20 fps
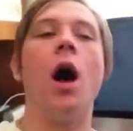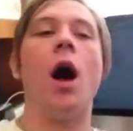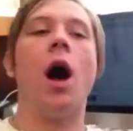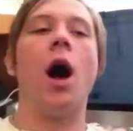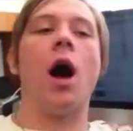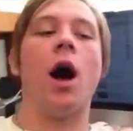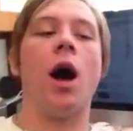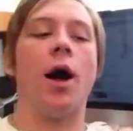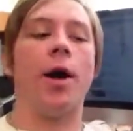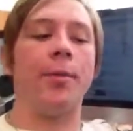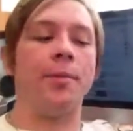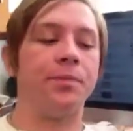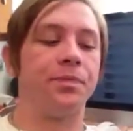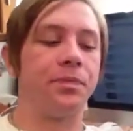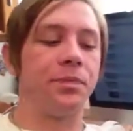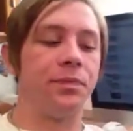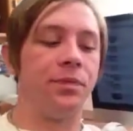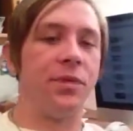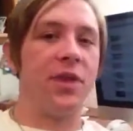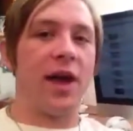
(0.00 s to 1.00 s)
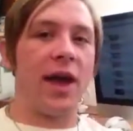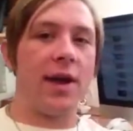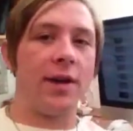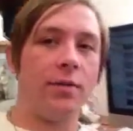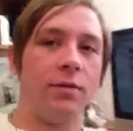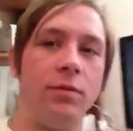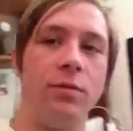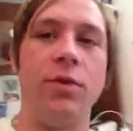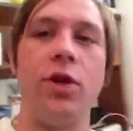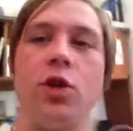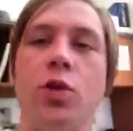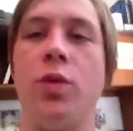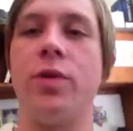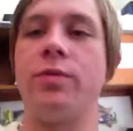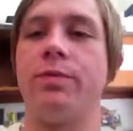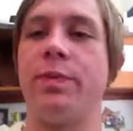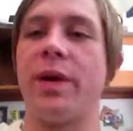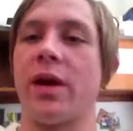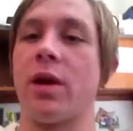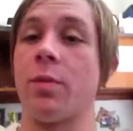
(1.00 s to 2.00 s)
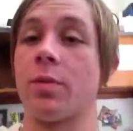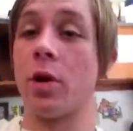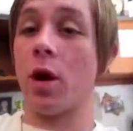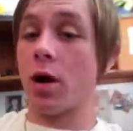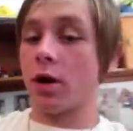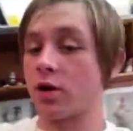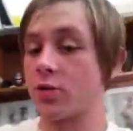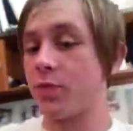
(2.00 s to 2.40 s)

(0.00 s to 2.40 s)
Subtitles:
Then you'd pick up cards.